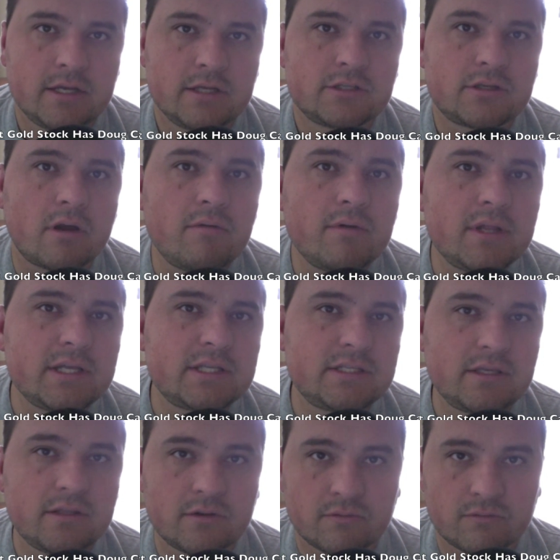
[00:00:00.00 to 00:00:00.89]
So I really
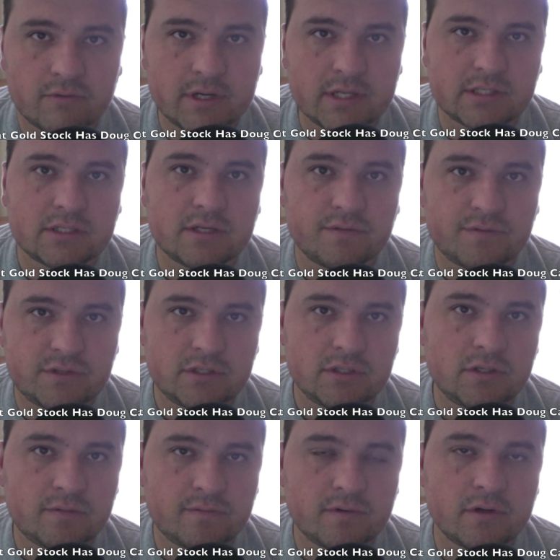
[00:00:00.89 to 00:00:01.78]
see the risk of
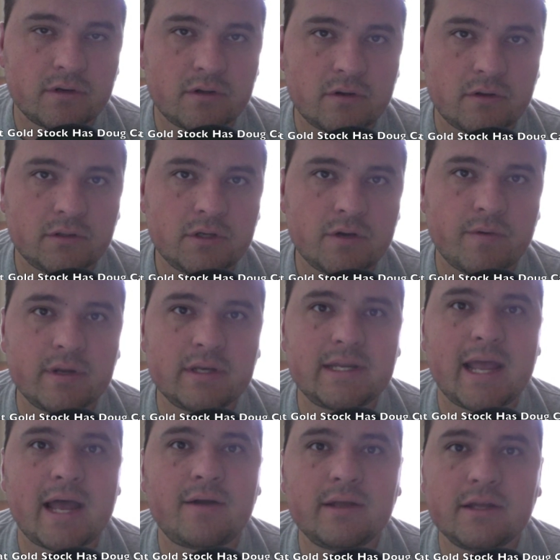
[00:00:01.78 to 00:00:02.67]
silver and gold going
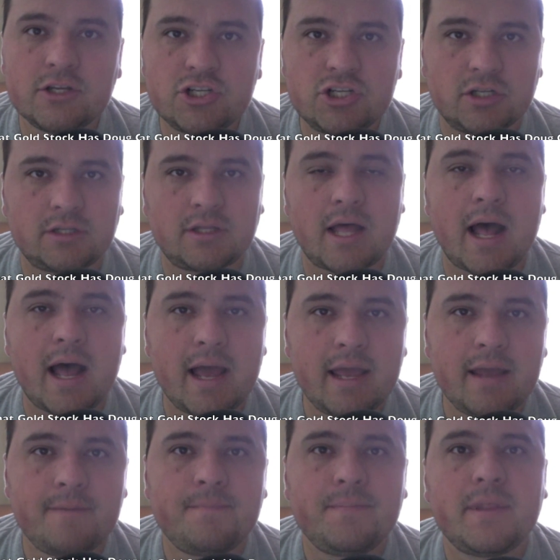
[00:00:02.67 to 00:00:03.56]
down in
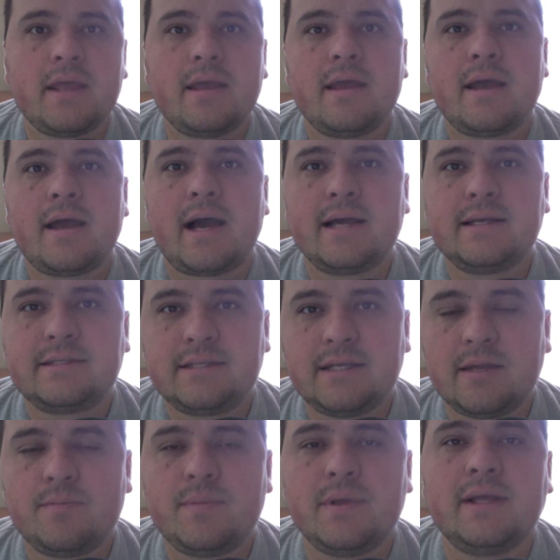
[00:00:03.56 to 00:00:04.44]
July. I
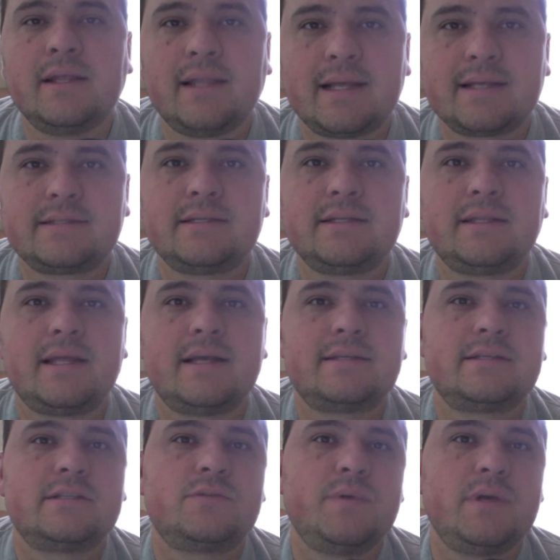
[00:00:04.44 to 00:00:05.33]
see it being less and
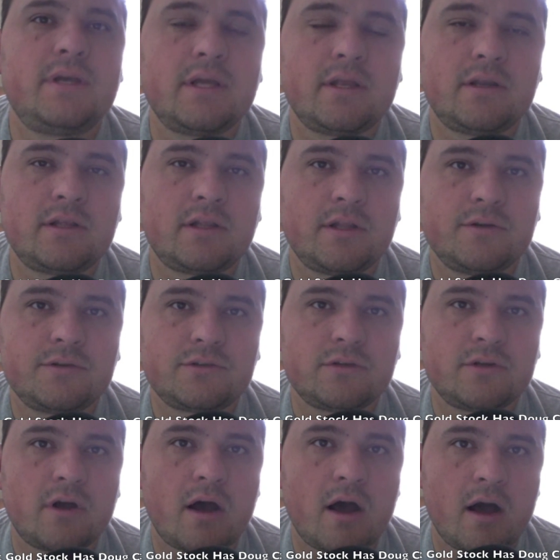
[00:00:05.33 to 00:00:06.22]
less as we get
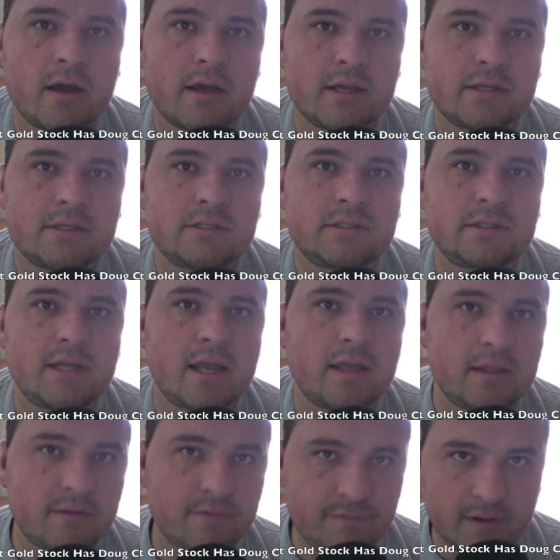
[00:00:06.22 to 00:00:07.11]
closer to August
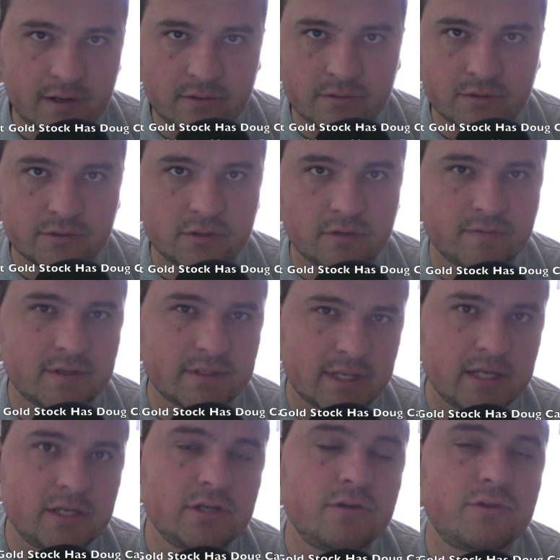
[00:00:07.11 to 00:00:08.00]
and the Federal Reserve,
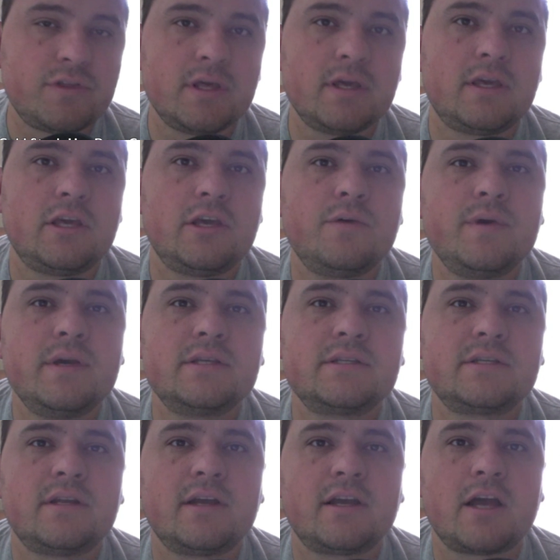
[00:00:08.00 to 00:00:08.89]
because I do think QE
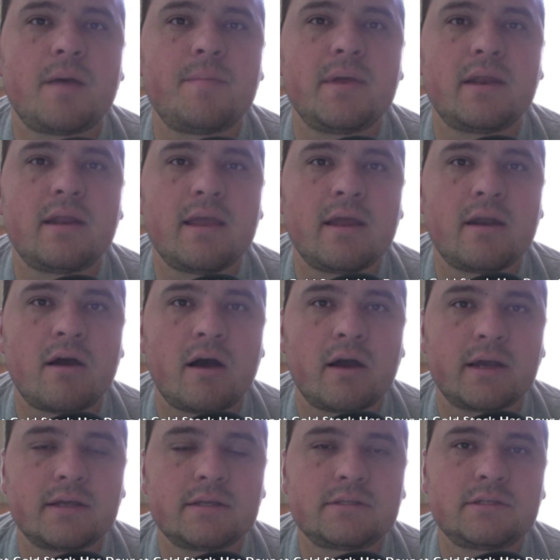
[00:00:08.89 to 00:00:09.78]
is going to come in
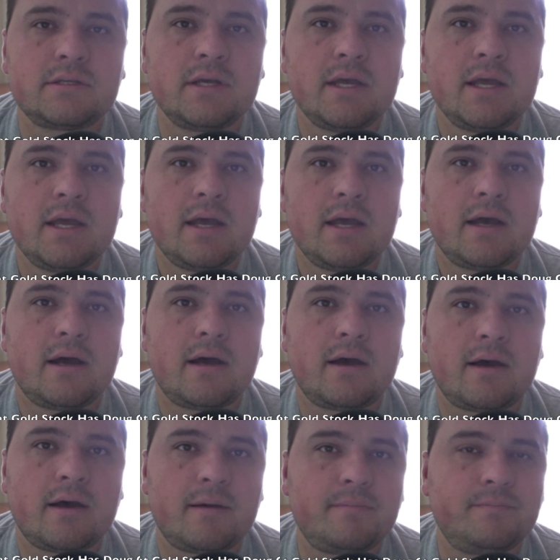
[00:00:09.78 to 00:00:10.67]
August.
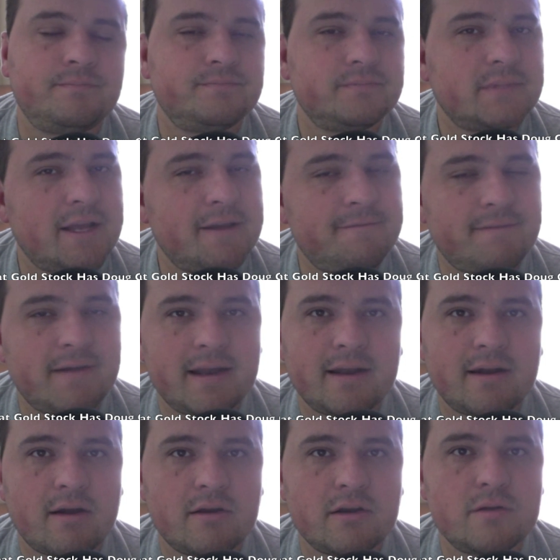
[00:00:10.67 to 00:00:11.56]
I find
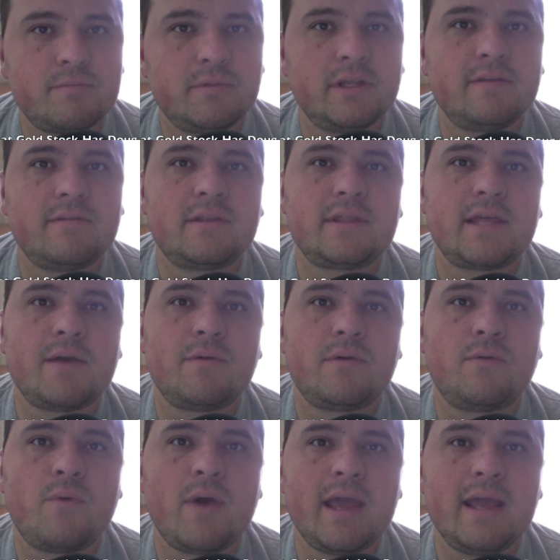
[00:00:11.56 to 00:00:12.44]
it hard to believe that they
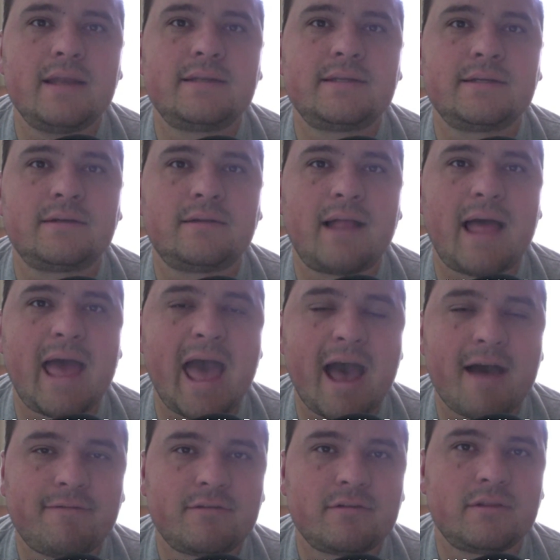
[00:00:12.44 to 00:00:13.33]
would wait till
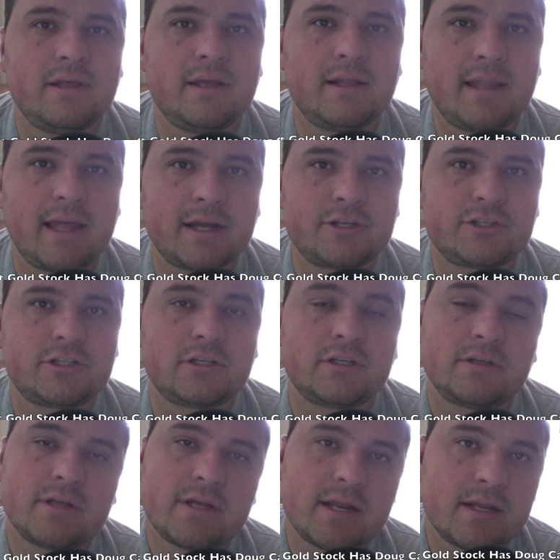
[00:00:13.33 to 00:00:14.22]
after the
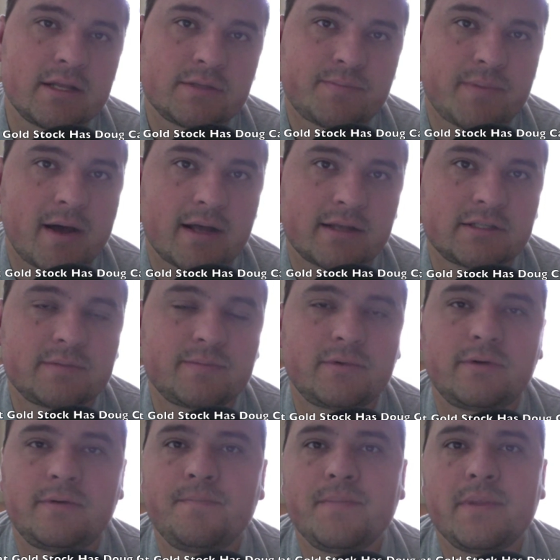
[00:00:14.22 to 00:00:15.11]
election. It is
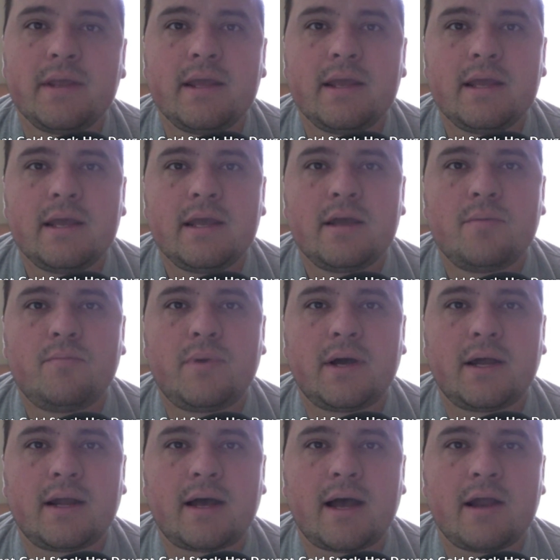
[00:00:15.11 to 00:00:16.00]
possible,
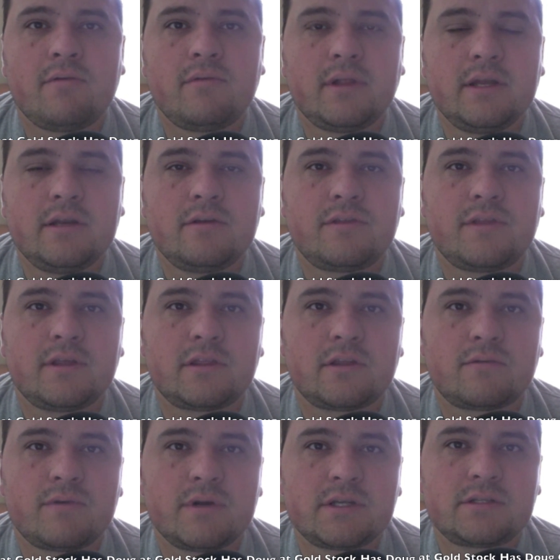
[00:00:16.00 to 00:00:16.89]
but I really do think
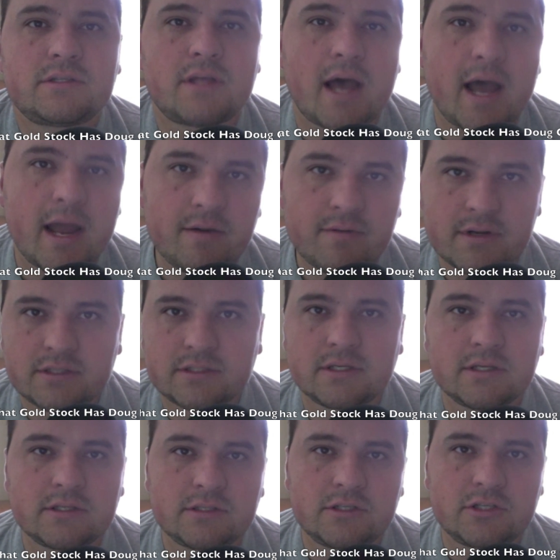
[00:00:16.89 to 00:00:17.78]
the high
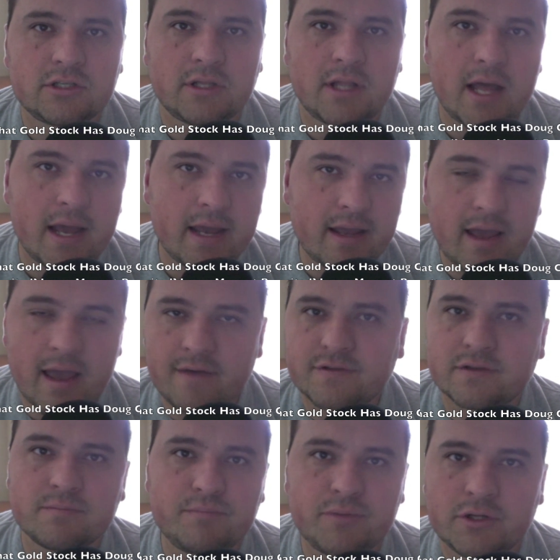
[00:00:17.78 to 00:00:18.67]
risk is July. I
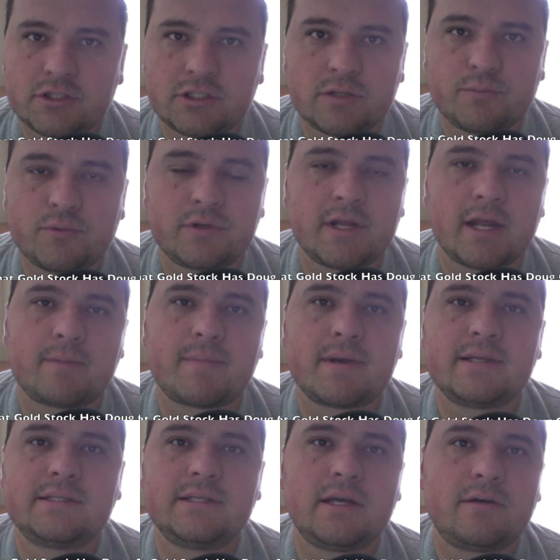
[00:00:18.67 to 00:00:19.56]
have some puts to protect
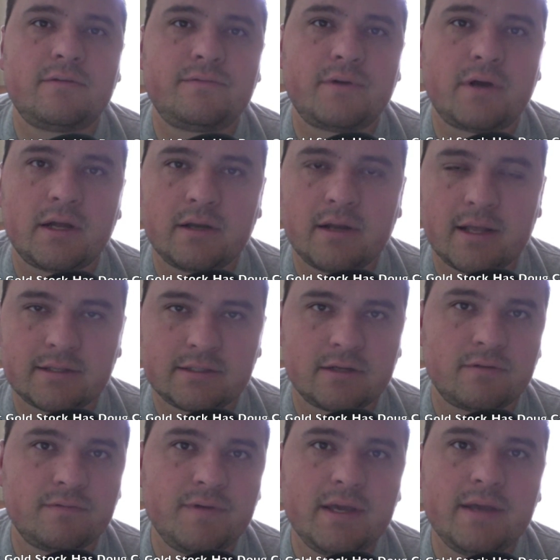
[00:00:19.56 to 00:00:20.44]
myself on
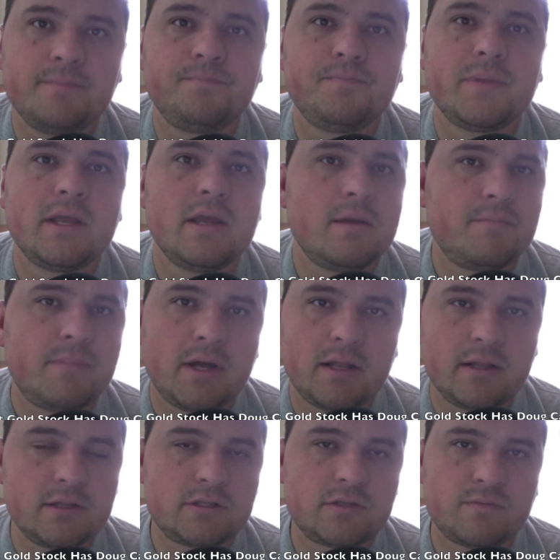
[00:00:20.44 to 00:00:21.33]
SLV,
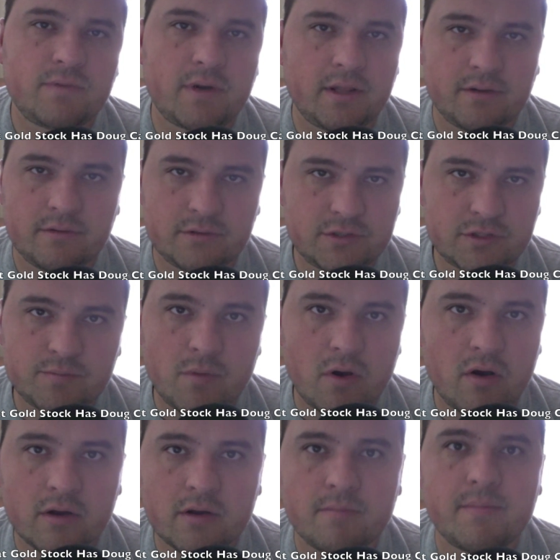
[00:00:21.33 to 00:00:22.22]
but it's rather
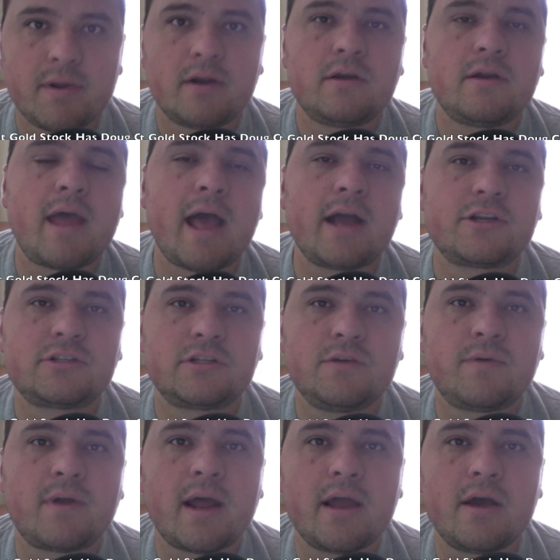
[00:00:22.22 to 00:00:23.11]
small compared to
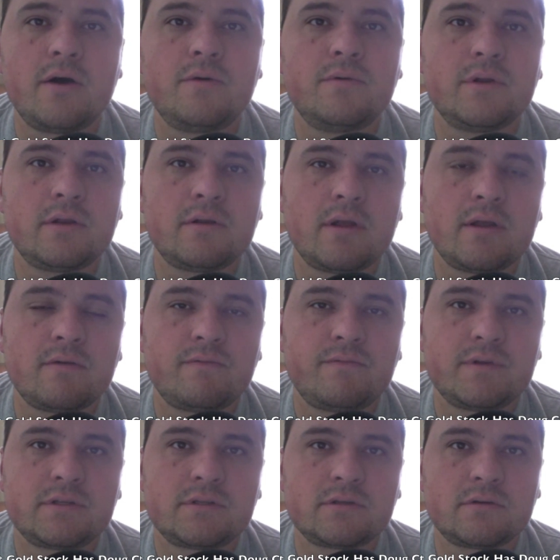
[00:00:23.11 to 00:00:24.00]
actually what I own in
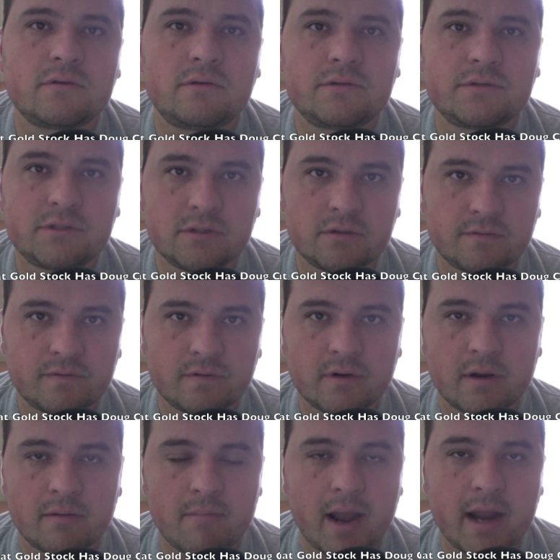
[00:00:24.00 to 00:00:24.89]
physical
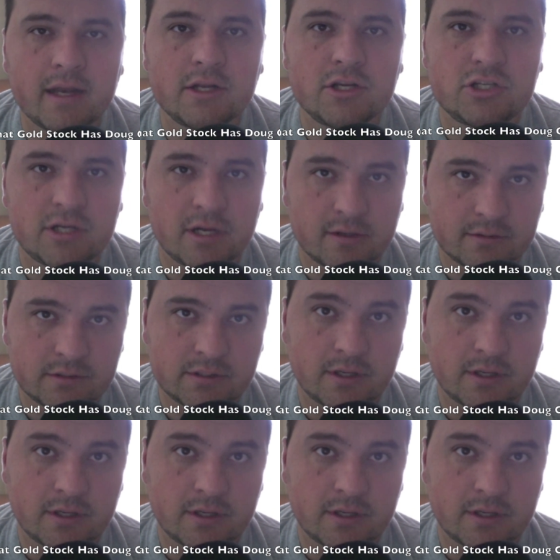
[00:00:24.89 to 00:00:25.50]
silver and mining shares.